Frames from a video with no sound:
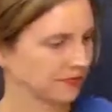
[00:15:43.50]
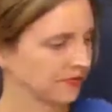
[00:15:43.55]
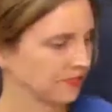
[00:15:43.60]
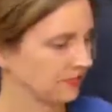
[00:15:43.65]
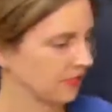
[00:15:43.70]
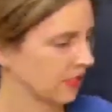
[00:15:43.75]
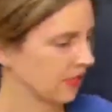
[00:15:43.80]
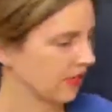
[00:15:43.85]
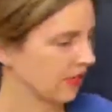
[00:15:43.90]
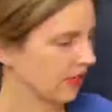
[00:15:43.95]

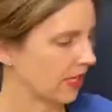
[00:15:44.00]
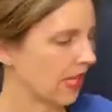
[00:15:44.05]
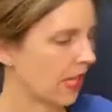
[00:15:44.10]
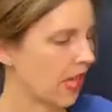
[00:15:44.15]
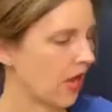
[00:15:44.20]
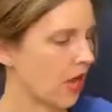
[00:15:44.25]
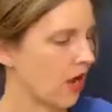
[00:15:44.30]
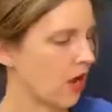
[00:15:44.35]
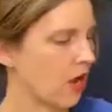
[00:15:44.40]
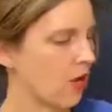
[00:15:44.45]
You have a
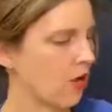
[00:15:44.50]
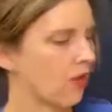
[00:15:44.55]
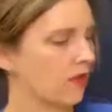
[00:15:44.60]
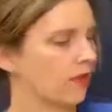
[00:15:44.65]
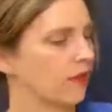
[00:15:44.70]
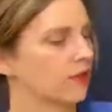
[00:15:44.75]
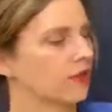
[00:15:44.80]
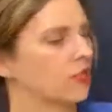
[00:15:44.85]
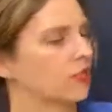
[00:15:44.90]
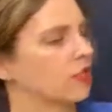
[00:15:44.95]
cow,
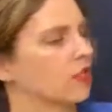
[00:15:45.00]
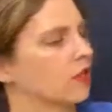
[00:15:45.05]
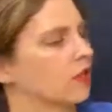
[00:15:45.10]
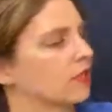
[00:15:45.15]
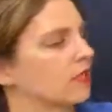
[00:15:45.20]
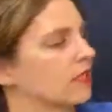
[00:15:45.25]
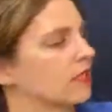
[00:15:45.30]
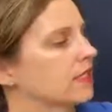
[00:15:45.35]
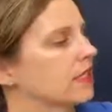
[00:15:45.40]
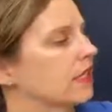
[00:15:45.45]
and there's a
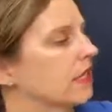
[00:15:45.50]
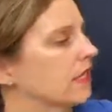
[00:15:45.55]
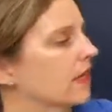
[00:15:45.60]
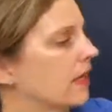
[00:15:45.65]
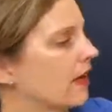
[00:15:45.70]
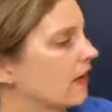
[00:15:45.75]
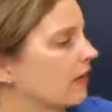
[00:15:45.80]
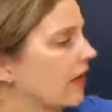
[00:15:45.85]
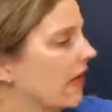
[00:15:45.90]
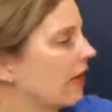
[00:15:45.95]
gentleman
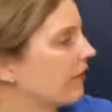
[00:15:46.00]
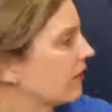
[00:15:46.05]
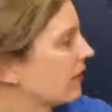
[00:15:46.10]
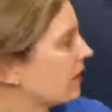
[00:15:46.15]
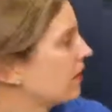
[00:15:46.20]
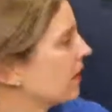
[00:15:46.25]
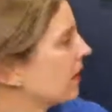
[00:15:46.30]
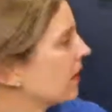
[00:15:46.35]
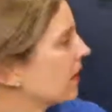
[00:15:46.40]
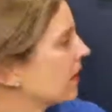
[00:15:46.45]
sitting out having
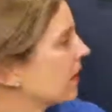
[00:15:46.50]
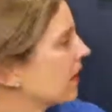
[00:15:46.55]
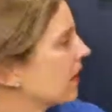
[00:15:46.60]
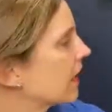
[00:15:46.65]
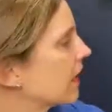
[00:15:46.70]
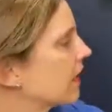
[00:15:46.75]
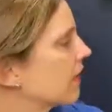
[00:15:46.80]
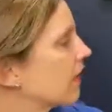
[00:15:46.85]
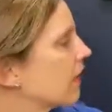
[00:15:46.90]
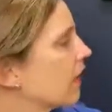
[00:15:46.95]
a
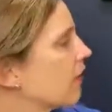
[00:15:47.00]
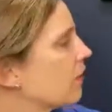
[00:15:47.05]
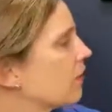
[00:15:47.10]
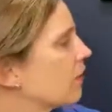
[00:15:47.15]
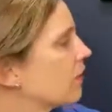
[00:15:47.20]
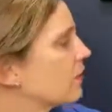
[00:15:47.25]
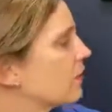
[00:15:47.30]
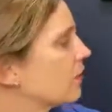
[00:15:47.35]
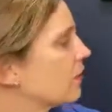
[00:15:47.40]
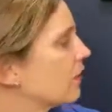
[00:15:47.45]
picnic, and another
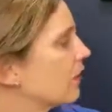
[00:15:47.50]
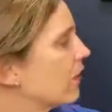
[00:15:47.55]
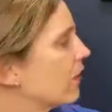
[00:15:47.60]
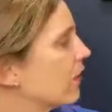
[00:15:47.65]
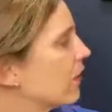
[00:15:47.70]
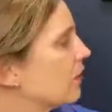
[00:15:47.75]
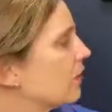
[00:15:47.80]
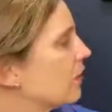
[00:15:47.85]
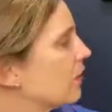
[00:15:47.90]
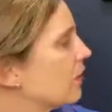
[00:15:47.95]
person
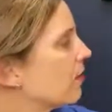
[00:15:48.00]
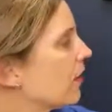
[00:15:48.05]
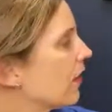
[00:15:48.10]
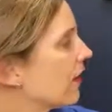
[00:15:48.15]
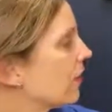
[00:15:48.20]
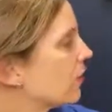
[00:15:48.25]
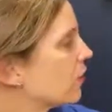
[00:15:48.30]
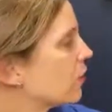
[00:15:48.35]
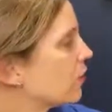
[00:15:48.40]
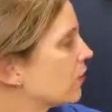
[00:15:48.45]
reading a book
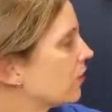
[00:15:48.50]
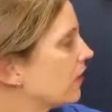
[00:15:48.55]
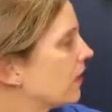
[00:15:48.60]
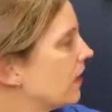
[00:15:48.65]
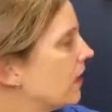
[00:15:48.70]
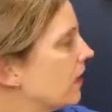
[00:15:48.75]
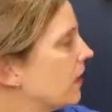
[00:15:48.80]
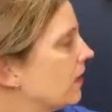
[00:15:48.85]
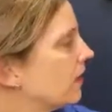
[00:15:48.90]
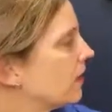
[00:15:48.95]
by a
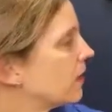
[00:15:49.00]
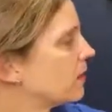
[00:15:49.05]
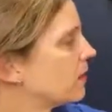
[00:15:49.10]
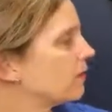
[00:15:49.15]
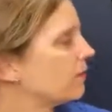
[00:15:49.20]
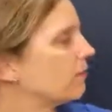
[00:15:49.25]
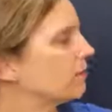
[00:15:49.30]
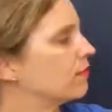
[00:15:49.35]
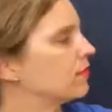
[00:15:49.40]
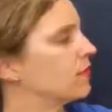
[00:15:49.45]
tree, and there's
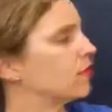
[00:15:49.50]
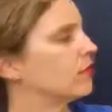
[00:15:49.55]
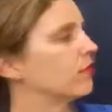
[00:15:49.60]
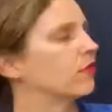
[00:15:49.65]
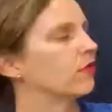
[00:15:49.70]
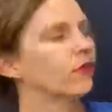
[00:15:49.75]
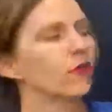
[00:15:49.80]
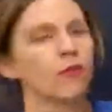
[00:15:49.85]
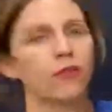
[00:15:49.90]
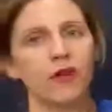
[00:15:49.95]
a
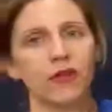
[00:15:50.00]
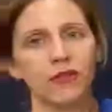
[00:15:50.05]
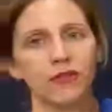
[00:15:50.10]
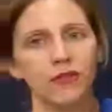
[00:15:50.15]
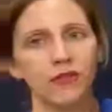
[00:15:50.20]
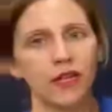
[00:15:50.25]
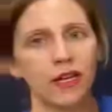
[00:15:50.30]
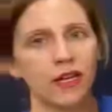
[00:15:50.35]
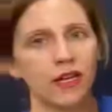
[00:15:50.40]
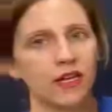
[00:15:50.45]
beautiful
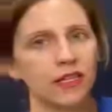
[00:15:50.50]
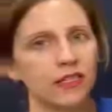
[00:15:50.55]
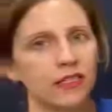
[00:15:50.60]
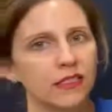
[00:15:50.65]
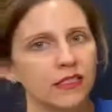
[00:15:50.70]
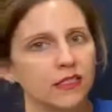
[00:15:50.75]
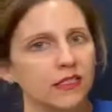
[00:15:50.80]
butterfly.